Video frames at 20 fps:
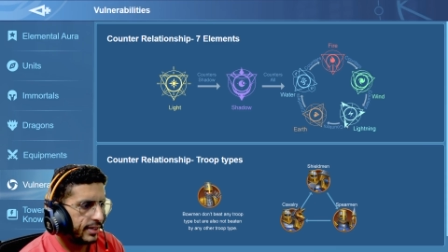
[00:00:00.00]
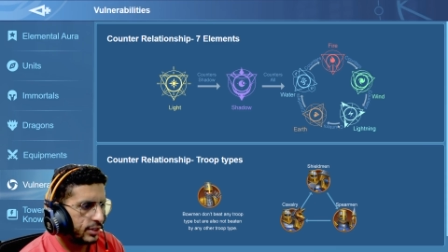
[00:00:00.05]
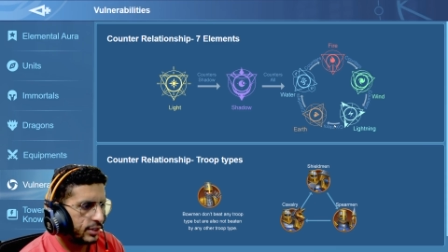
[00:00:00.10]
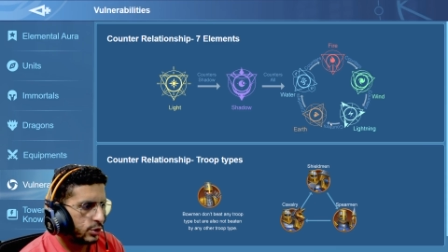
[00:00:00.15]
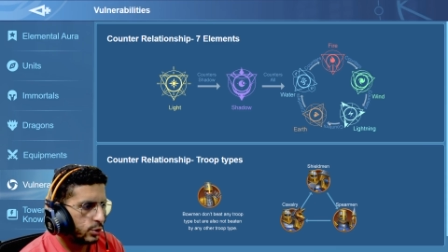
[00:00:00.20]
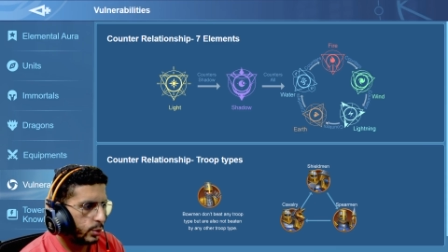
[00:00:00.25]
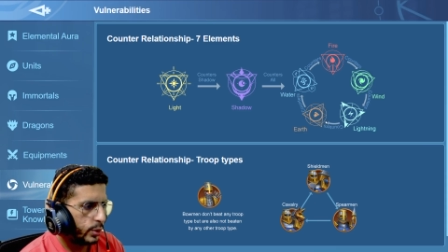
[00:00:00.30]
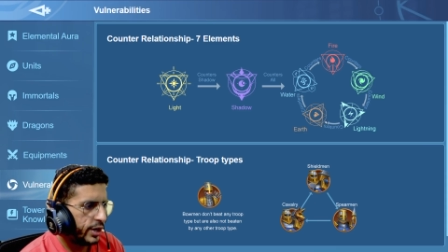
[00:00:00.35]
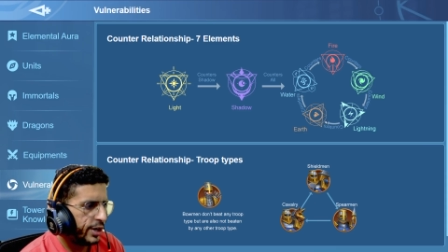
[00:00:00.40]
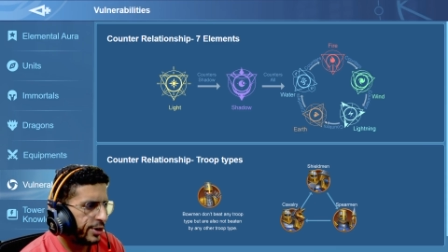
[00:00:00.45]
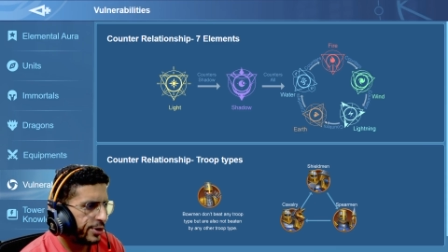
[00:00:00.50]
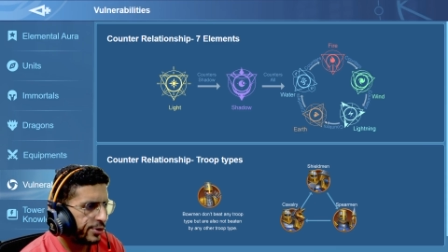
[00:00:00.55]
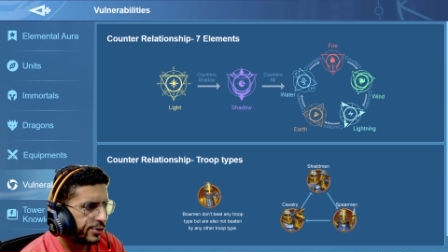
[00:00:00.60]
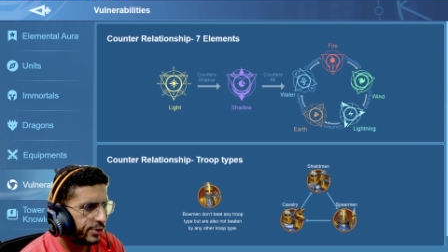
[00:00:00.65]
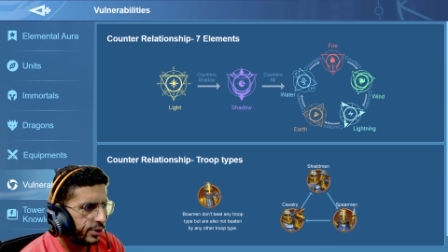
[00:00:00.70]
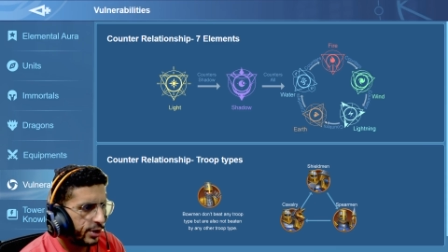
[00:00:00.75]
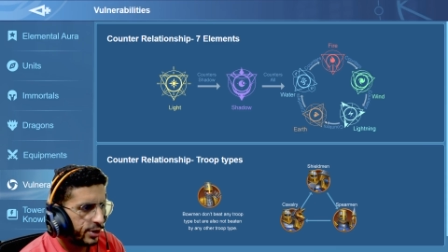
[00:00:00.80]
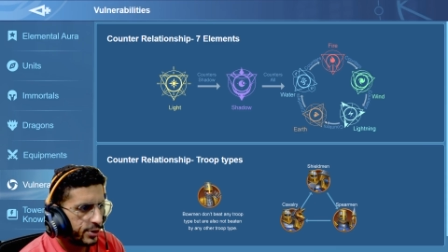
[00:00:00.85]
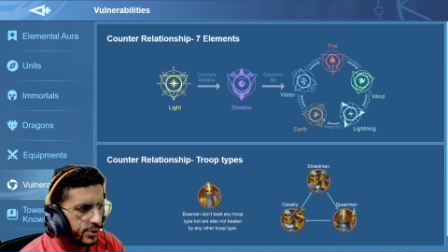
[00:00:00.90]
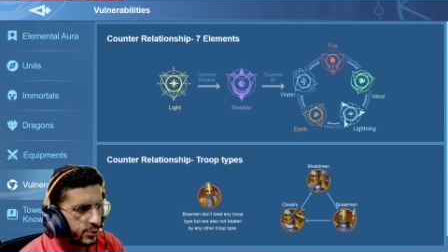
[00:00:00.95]
to earth
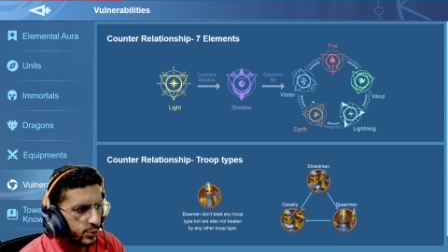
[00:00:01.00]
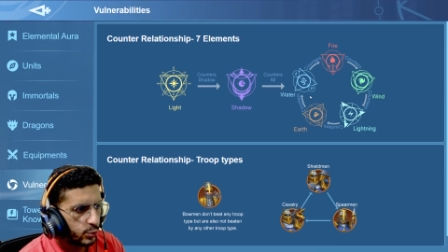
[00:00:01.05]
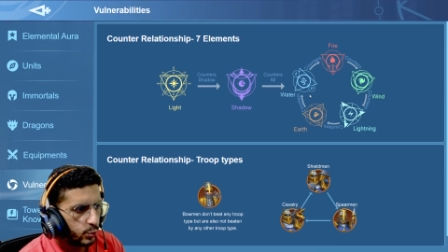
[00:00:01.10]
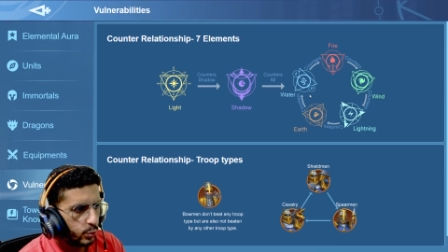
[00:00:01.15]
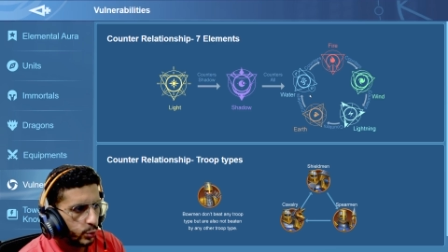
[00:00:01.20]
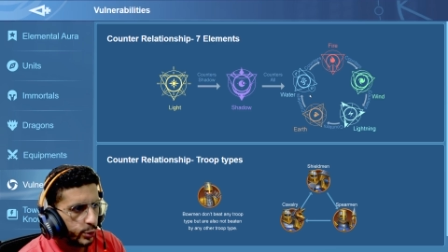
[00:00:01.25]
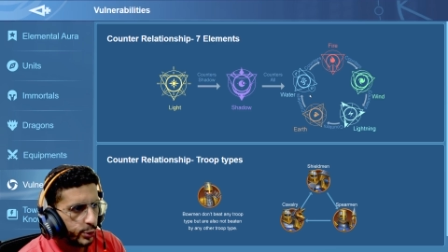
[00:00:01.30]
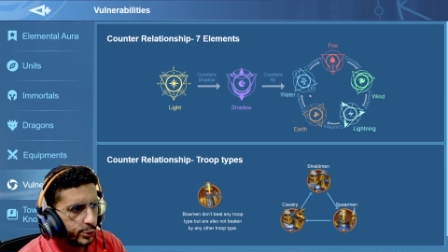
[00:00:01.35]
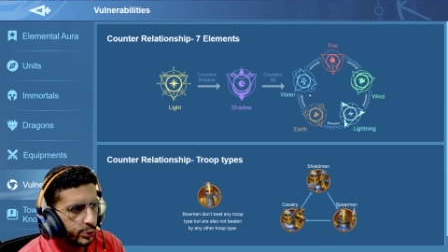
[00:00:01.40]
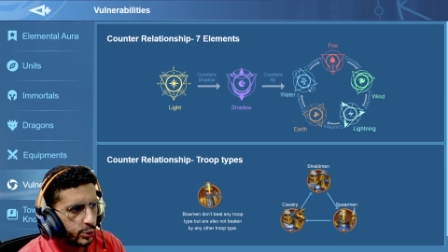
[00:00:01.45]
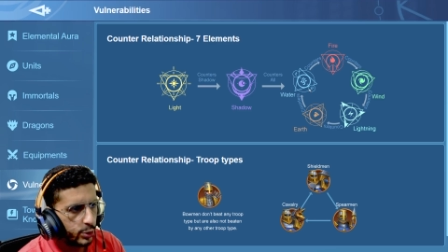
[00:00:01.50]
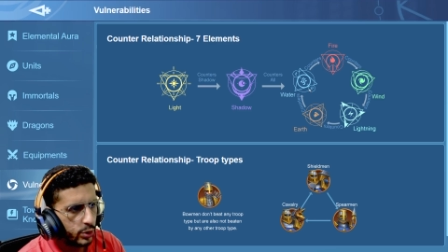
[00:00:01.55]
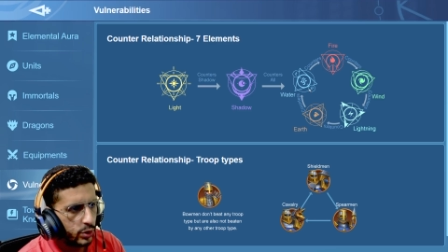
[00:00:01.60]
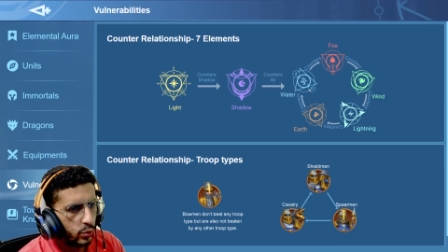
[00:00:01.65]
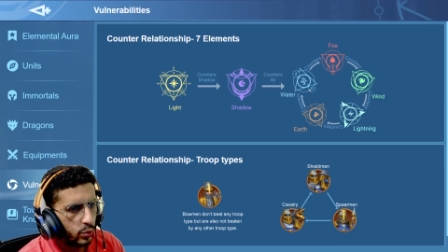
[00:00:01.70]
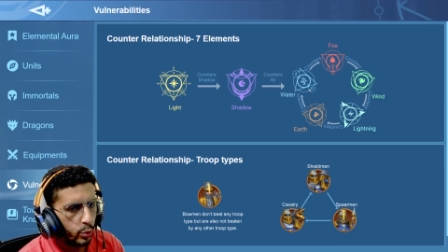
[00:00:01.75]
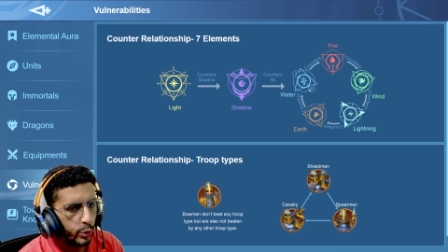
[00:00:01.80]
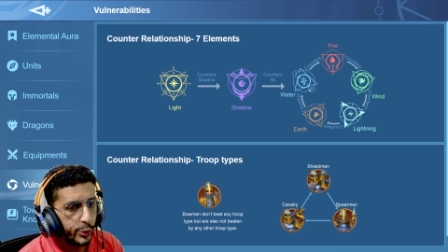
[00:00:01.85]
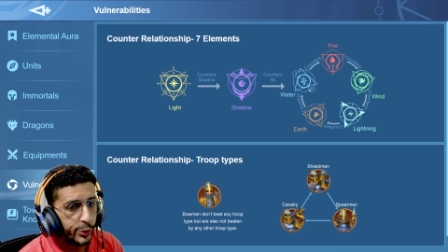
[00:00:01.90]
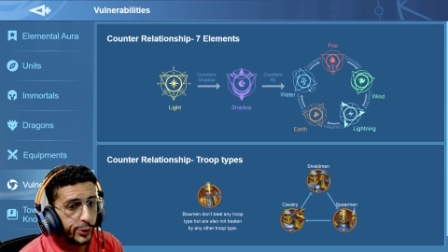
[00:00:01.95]
to water
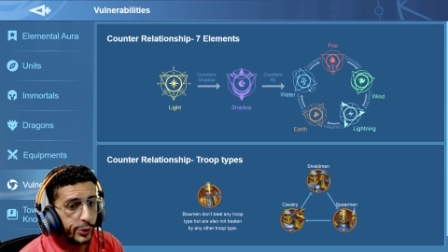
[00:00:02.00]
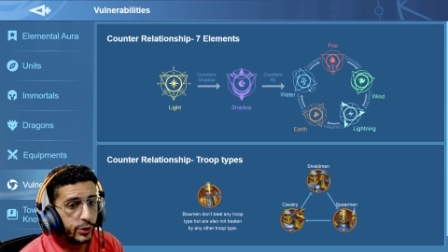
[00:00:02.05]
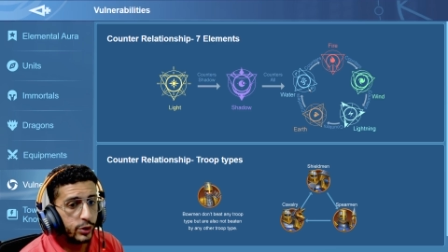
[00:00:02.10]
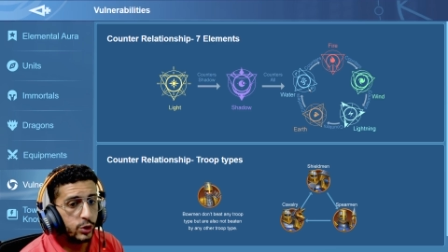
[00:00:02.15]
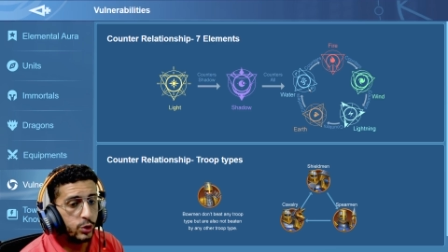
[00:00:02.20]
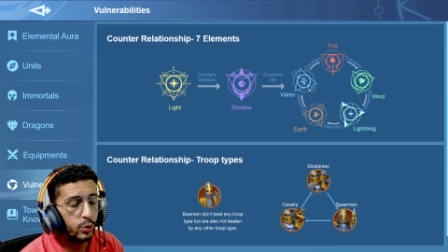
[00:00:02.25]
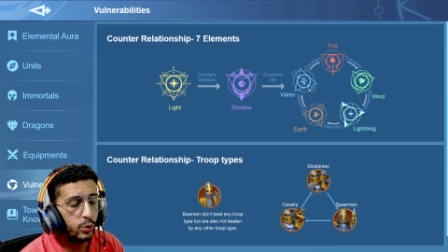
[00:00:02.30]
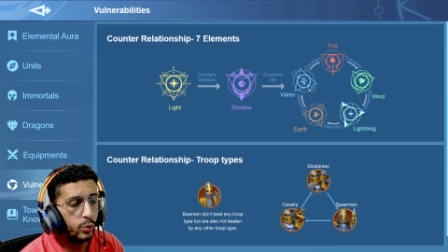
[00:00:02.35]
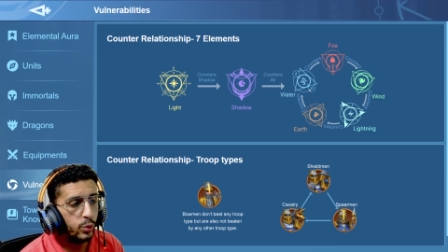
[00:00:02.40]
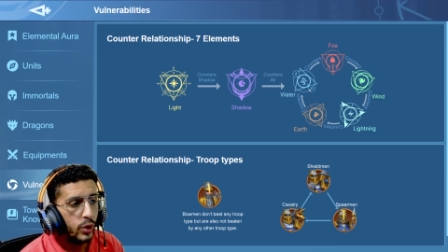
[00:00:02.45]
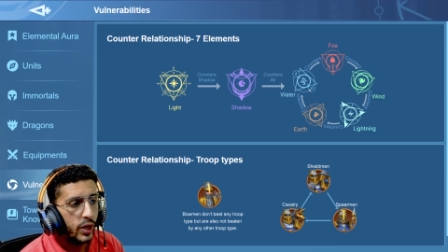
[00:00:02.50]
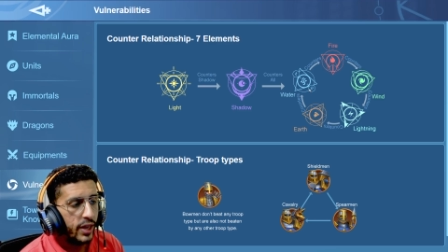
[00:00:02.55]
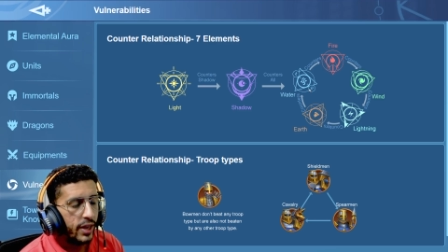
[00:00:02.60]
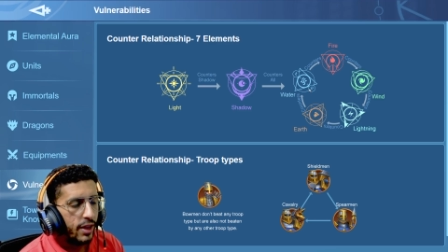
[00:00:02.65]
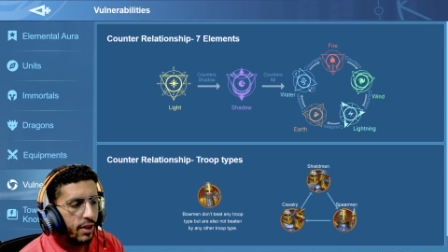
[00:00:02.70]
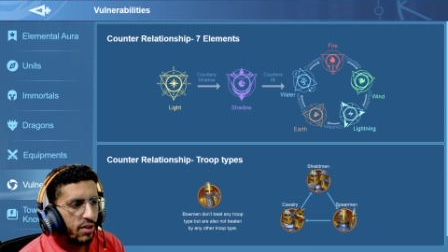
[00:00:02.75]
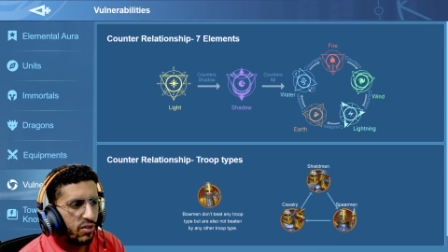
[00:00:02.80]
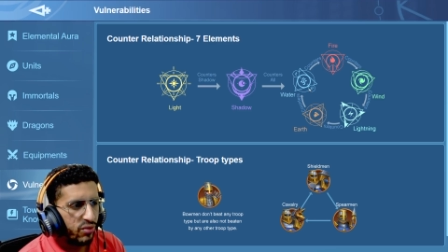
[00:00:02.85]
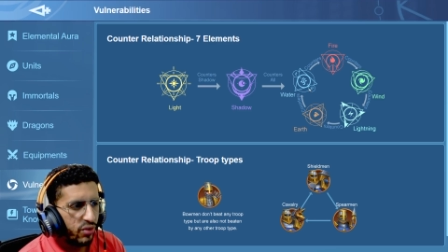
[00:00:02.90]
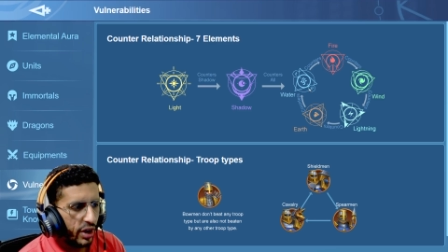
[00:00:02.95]
to
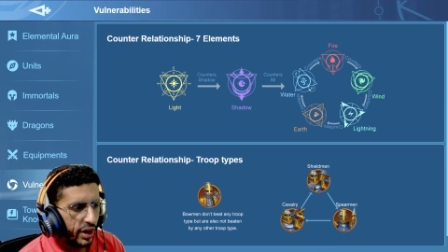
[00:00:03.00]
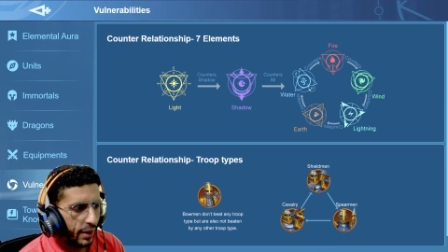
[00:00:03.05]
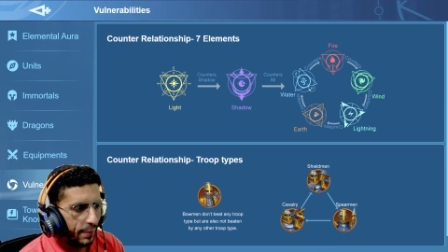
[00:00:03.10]
fire.